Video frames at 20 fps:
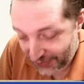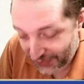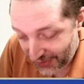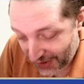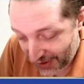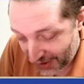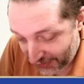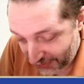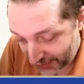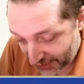
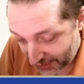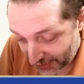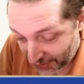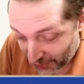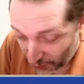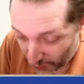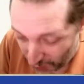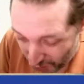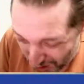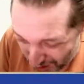I might take
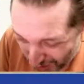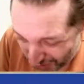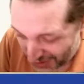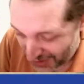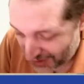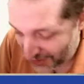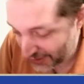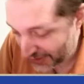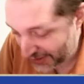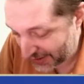the yellow
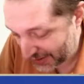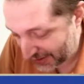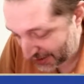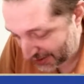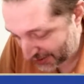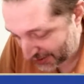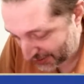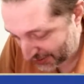sting here.